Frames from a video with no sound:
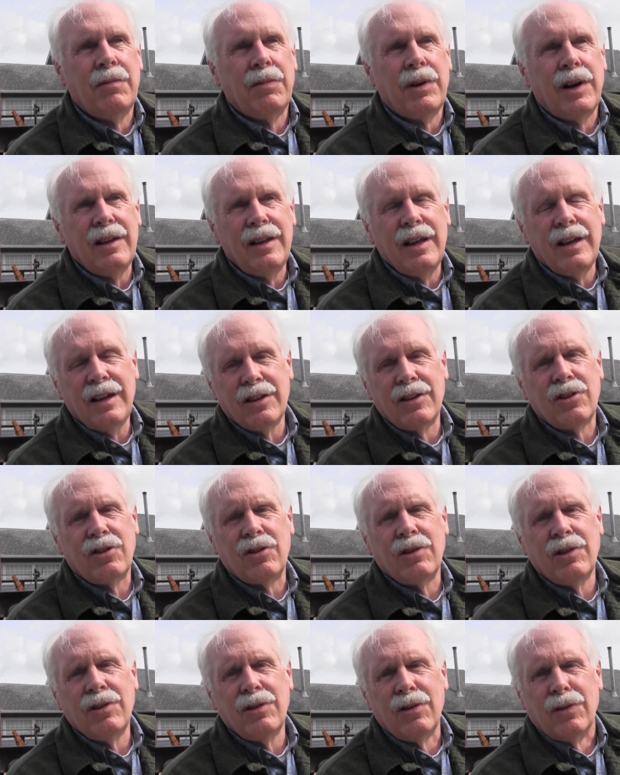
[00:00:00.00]
But I think it's
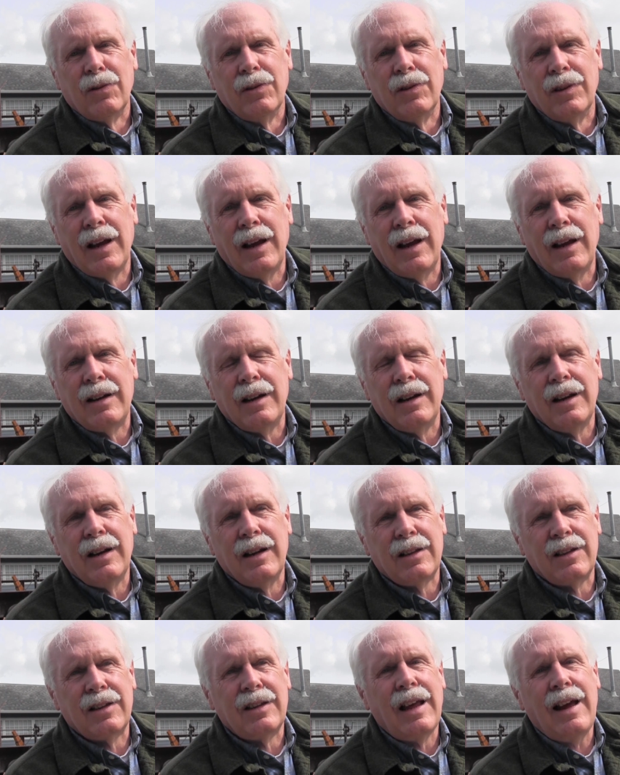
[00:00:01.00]
true that
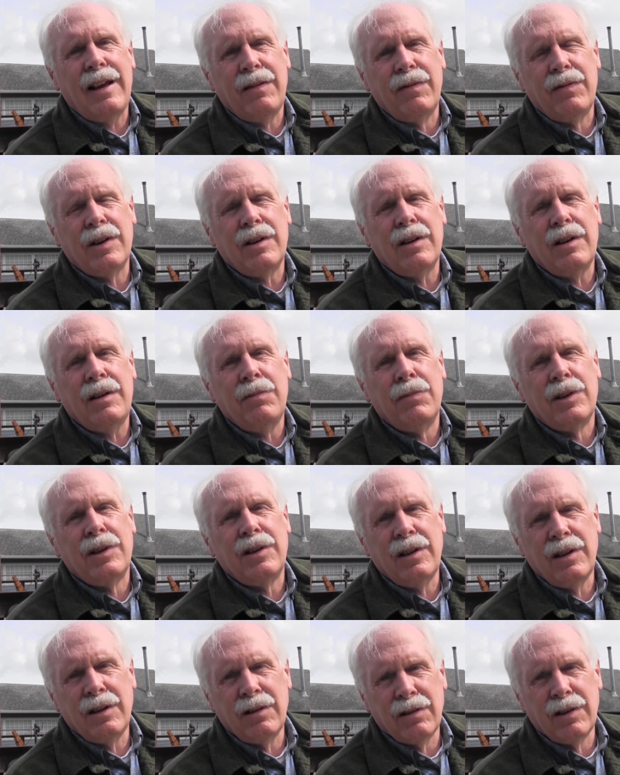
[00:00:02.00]
it's that very
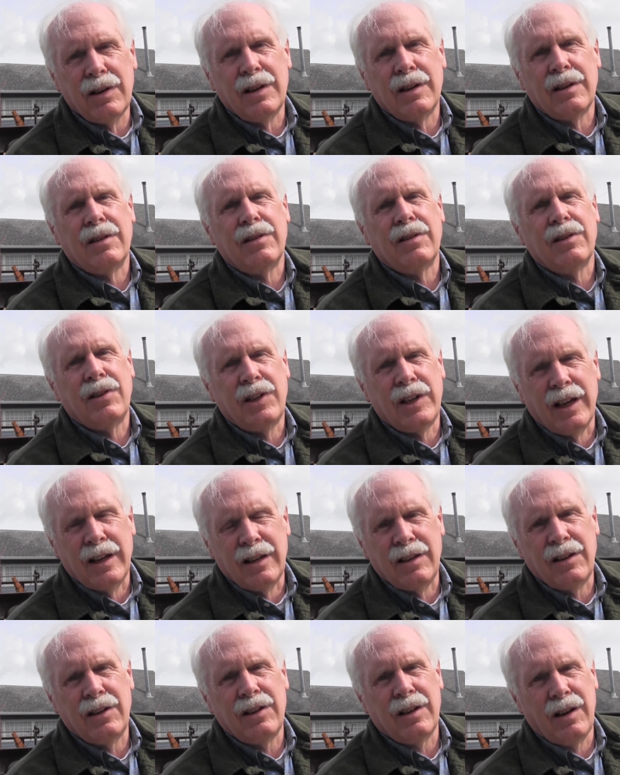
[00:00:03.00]
material
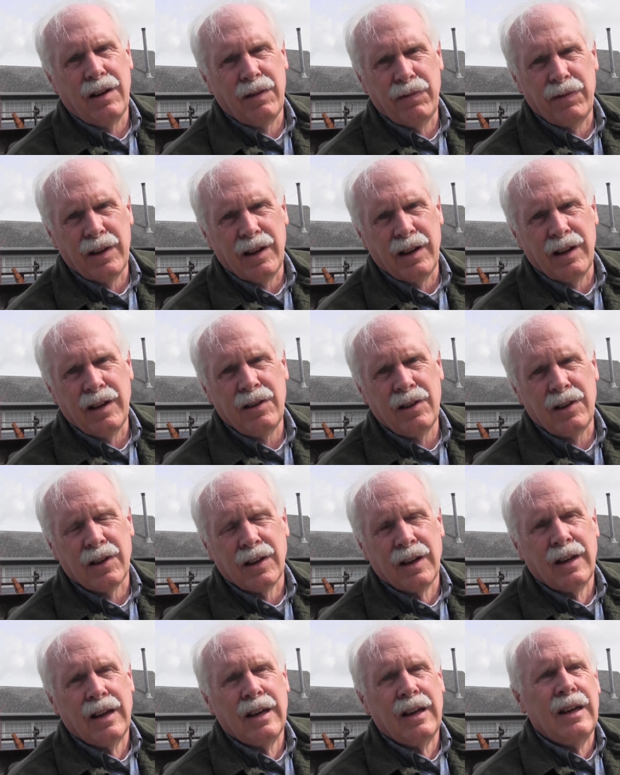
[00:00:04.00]
sense of things
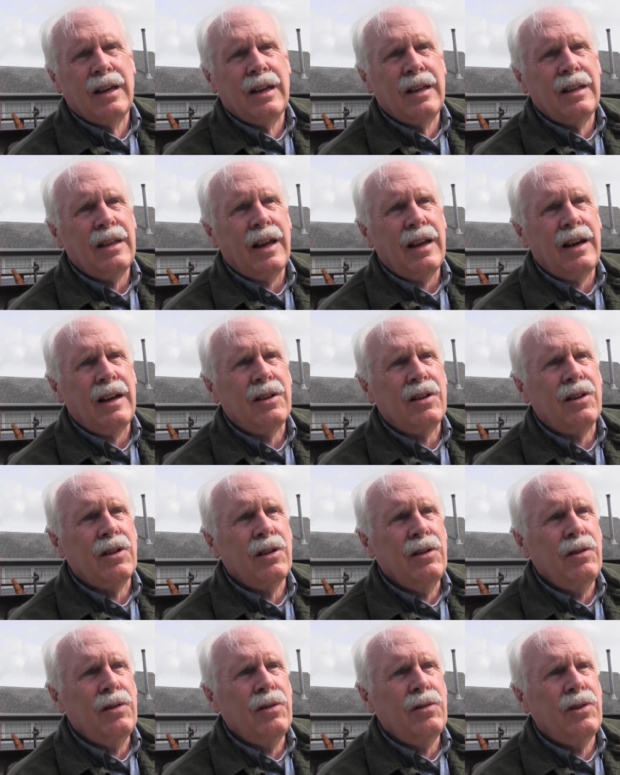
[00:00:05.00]
that
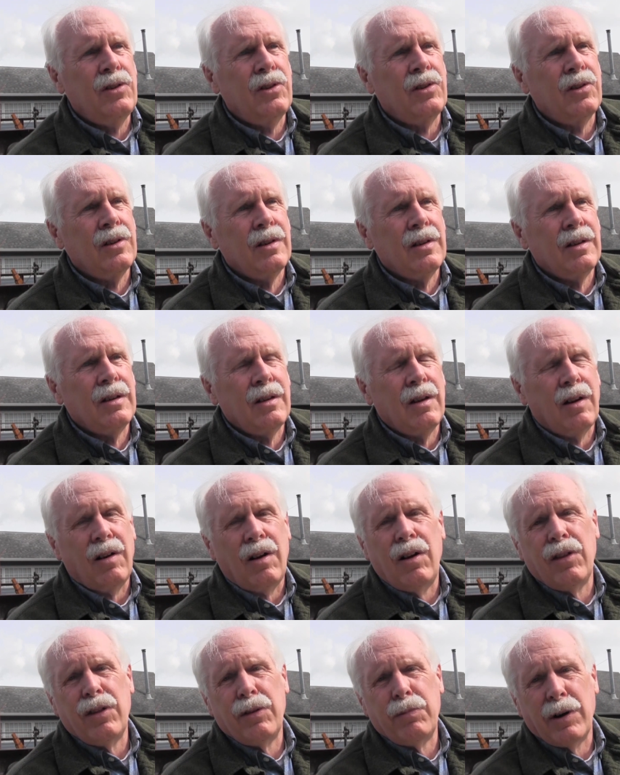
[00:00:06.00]
includes
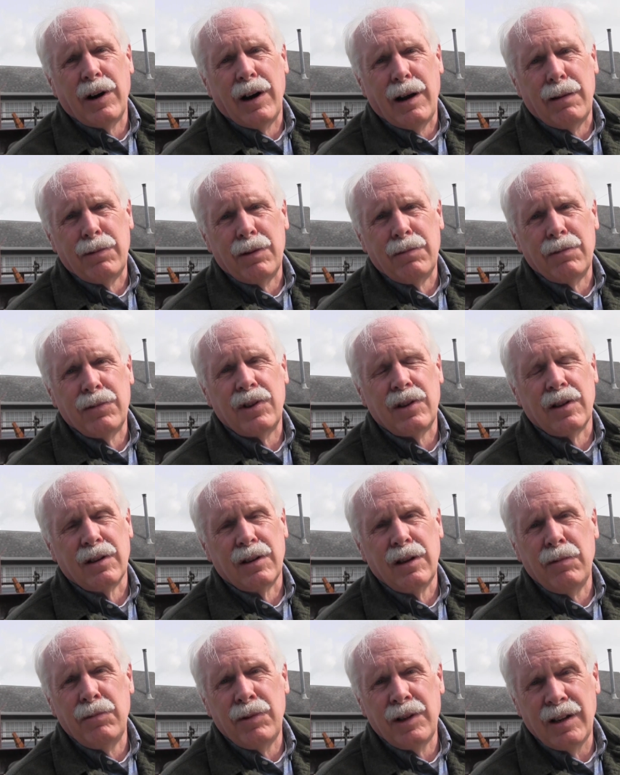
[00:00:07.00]
all the problems, the
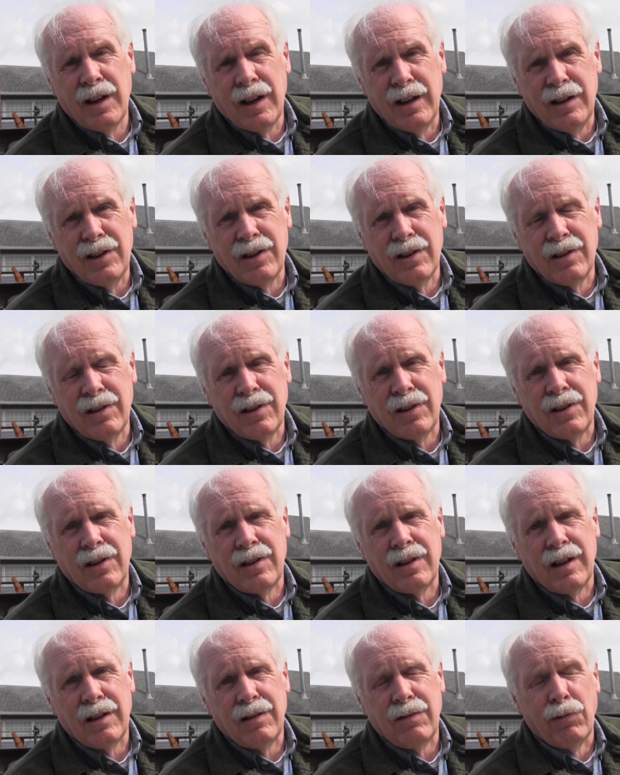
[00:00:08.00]

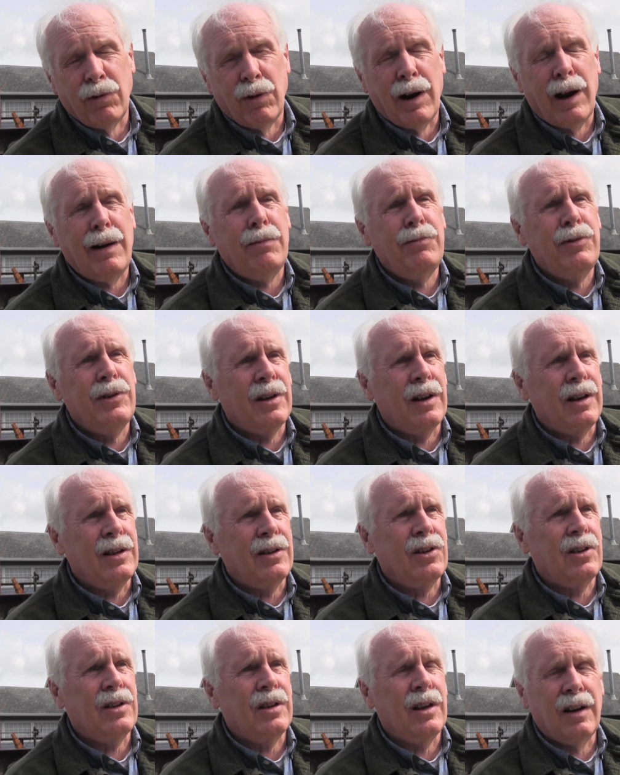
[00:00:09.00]
limitations, that robs
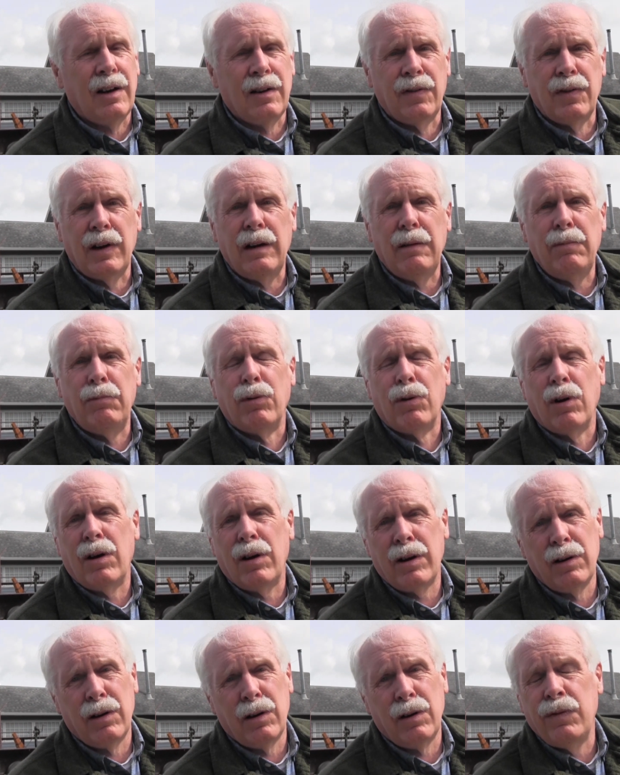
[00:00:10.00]
us of a
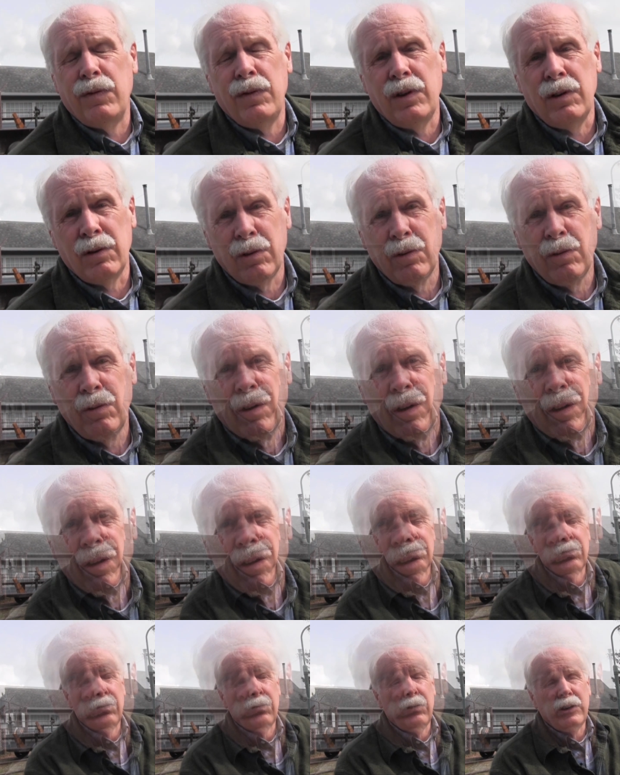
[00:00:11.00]
broader view,
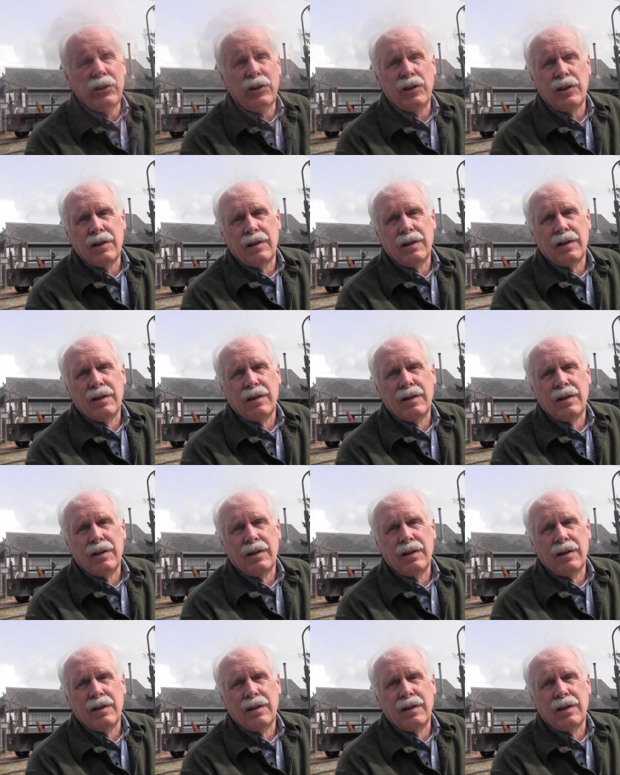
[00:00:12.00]
which